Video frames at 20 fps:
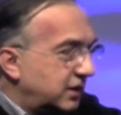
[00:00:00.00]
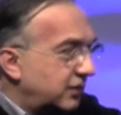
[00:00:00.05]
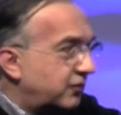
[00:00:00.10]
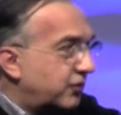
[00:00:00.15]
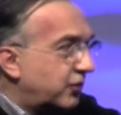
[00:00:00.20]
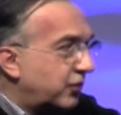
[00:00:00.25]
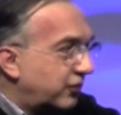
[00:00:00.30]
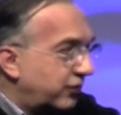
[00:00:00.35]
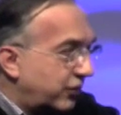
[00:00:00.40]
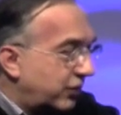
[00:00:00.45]

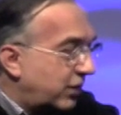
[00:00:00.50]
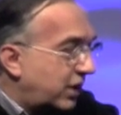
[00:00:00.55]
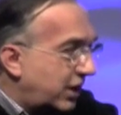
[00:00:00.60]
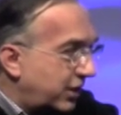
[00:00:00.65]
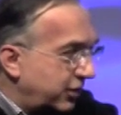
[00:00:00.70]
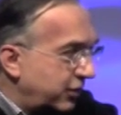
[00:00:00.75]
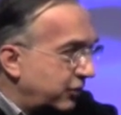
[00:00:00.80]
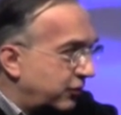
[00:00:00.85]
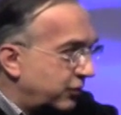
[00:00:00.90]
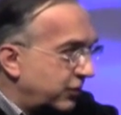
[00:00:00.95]
for a
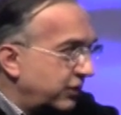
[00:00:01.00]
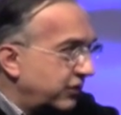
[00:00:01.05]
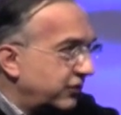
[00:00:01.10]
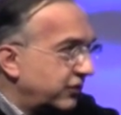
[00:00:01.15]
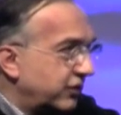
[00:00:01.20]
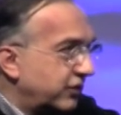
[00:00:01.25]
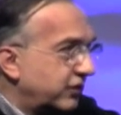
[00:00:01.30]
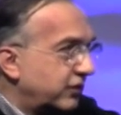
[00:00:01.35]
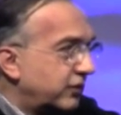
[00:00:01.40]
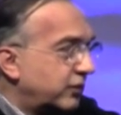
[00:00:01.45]
variety of
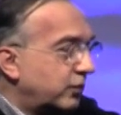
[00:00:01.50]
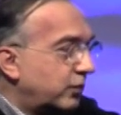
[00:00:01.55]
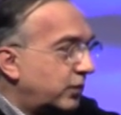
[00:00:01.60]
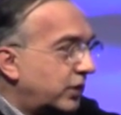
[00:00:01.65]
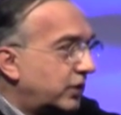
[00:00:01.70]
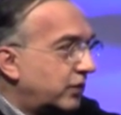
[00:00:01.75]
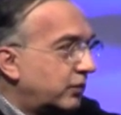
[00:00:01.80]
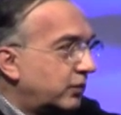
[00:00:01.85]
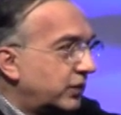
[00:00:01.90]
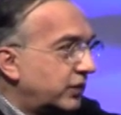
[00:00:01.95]
reasons,
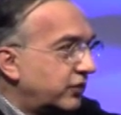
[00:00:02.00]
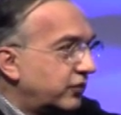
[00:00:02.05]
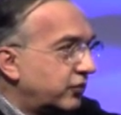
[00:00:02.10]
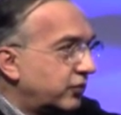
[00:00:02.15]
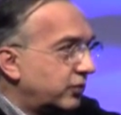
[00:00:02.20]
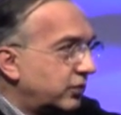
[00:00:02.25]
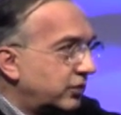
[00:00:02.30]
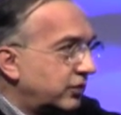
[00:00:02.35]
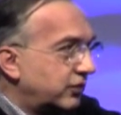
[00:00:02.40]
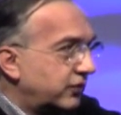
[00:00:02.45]
one of
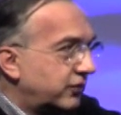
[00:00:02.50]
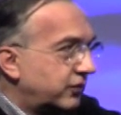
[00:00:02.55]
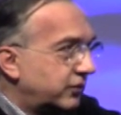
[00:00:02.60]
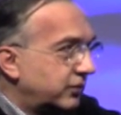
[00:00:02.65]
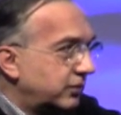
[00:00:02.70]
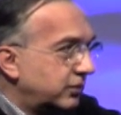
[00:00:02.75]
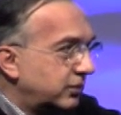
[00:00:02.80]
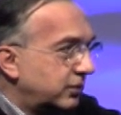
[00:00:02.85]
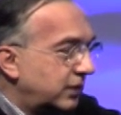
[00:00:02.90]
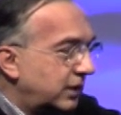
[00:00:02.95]
which was to
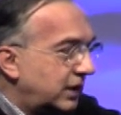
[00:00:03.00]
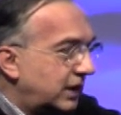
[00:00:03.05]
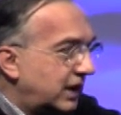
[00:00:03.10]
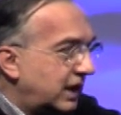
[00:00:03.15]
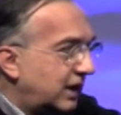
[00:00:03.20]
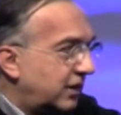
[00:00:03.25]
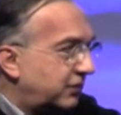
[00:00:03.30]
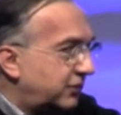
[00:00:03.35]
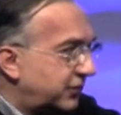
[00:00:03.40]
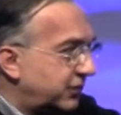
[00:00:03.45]

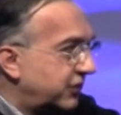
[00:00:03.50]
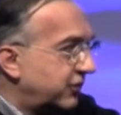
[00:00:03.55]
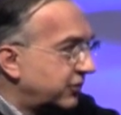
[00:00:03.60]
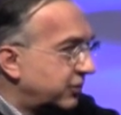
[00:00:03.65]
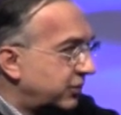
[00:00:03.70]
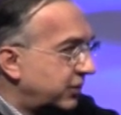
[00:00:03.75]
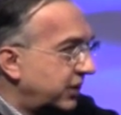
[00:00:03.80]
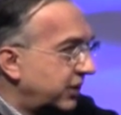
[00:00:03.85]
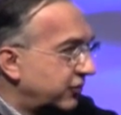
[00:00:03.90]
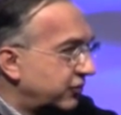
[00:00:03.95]
allow for this
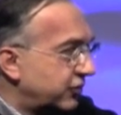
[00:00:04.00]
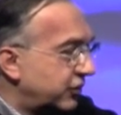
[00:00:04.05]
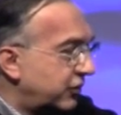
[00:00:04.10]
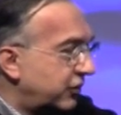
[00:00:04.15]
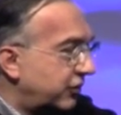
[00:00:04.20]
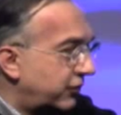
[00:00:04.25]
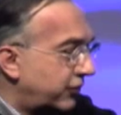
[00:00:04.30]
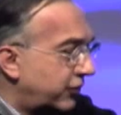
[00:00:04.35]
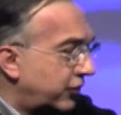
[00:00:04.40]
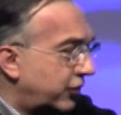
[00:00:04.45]
creation
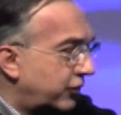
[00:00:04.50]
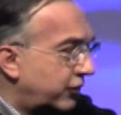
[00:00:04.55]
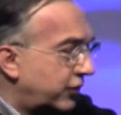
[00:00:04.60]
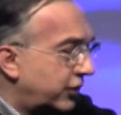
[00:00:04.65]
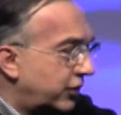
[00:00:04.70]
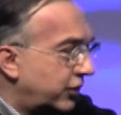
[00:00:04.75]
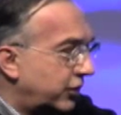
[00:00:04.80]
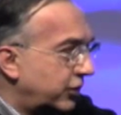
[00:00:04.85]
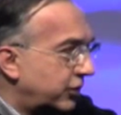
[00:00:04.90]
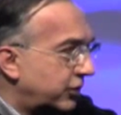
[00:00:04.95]
of a
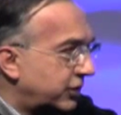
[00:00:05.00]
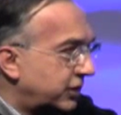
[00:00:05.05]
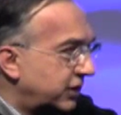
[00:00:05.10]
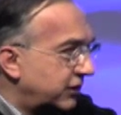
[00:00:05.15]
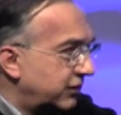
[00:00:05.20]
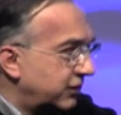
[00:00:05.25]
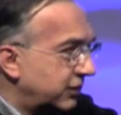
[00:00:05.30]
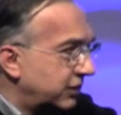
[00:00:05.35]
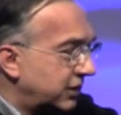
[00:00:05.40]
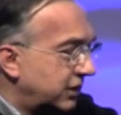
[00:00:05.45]

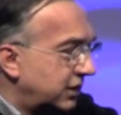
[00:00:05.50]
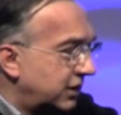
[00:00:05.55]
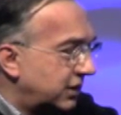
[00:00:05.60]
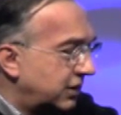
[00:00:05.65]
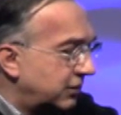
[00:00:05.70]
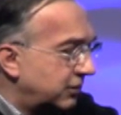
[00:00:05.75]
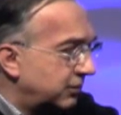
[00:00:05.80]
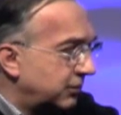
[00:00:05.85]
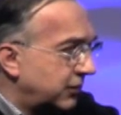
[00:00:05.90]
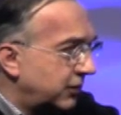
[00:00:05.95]
loyalty
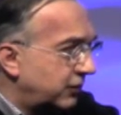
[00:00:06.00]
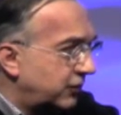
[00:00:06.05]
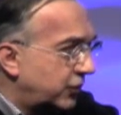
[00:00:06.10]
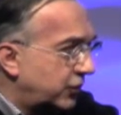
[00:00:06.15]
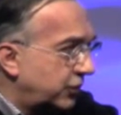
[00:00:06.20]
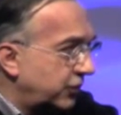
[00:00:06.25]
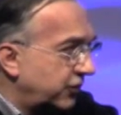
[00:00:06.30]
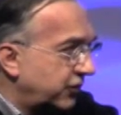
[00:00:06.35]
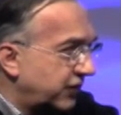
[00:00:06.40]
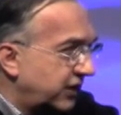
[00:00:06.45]

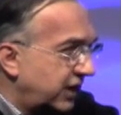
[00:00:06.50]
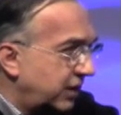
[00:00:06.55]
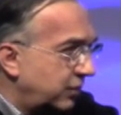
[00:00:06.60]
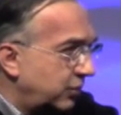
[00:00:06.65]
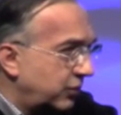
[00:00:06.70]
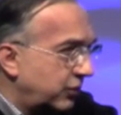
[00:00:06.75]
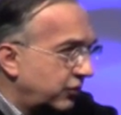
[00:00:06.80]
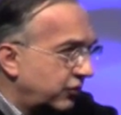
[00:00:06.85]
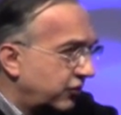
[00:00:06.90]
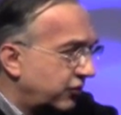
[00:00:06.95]
voting
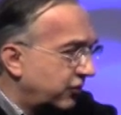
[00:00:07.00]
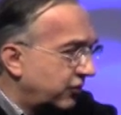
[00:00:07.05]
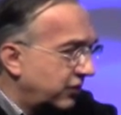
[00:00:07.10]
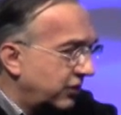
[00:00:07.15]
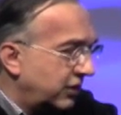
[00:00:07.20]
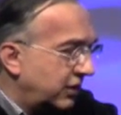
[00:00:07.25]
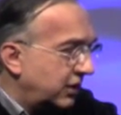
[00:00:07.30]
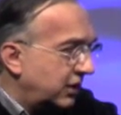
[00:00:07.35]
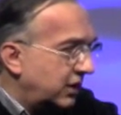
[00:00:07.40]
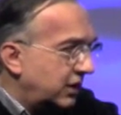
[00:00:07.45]
scheme, which
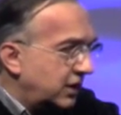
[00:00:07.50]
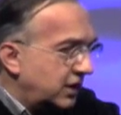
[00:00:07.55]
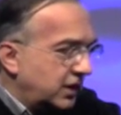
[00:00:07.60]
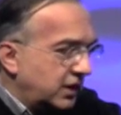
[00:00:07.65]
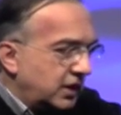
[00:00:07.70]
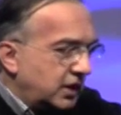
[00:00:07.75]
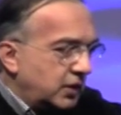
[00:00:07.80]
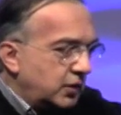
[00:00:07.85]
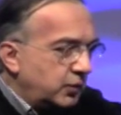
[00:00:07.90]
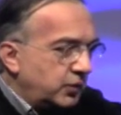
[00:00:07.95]

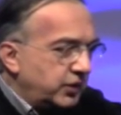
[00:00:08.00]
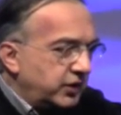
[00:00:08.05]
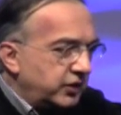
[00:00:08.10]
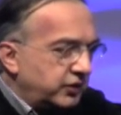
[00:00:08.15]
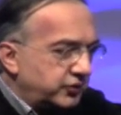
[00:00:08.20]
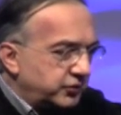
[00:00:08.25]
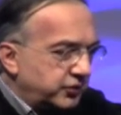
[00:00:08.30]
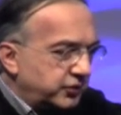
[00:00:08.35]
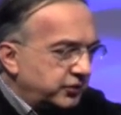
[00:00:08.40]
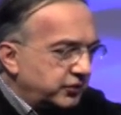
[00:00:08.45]
we
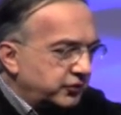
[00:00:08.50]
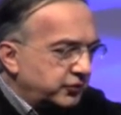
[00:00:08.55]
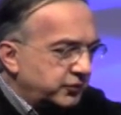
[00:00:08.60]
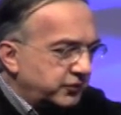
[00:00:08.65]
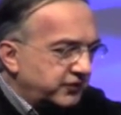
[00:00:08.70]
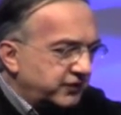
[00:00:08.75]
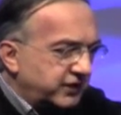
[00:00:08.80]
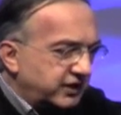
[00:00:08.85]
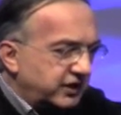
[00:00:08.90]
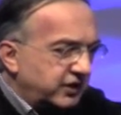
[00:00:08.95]
introduced
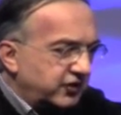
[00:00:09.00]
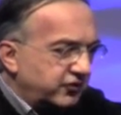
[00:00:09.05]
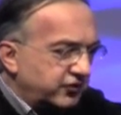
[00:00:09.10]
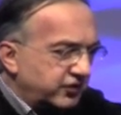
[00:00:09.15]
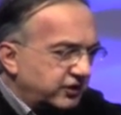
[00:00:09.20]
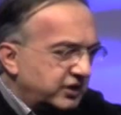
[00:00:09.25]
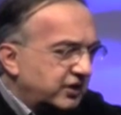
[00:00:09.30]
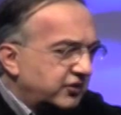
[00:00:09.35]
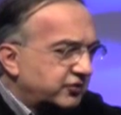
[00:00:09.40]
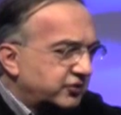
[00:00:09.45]
with CNH
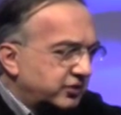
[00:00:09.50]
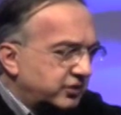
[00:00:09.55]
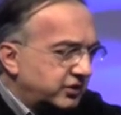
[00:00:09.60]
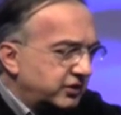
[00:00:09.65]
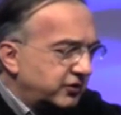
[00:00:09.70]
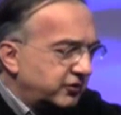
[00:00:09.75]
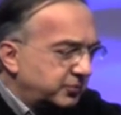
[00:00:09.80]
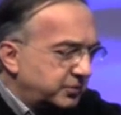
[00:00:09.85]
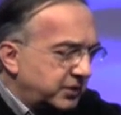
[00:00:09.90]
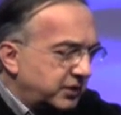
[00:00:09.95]
Industrial
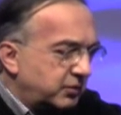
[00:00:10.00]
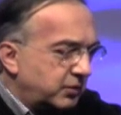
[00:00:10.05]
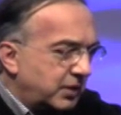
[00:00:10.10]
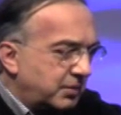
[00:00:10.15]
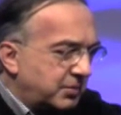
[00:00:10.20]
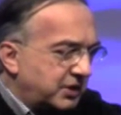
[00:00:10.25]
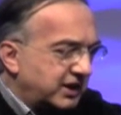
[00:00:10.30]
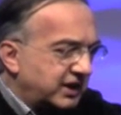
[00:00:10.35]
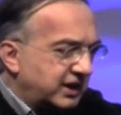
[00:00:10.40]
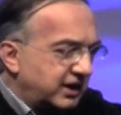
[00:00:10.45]
and has been
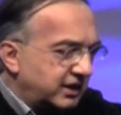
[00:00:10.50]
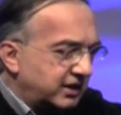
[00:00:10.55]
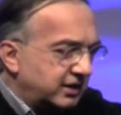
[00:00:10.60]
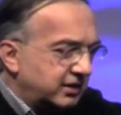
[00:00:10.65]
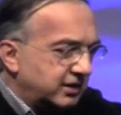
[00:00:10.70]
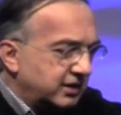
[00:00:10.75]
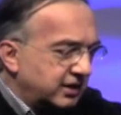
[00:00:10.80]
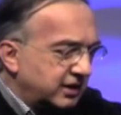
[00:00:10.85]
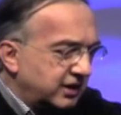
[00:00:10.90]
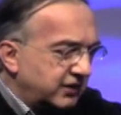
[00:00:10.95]
replicated
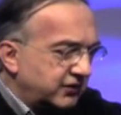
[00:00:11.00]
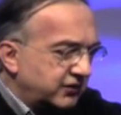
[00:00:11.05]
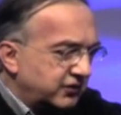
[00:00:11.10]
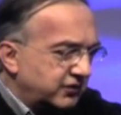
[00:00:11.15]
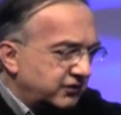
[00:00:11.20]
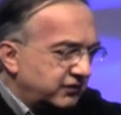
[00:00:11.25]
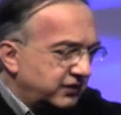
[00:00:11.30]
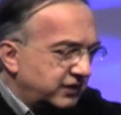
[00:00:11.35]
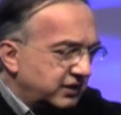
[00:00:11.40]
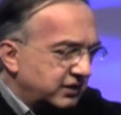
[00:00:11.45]
in the case
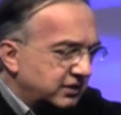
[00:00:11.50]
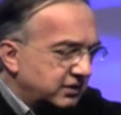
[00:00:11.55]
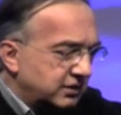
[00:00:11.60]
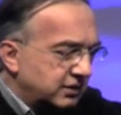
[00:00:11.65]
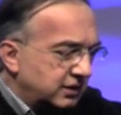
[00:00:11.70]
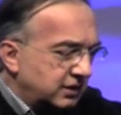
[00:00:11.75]
of Fiat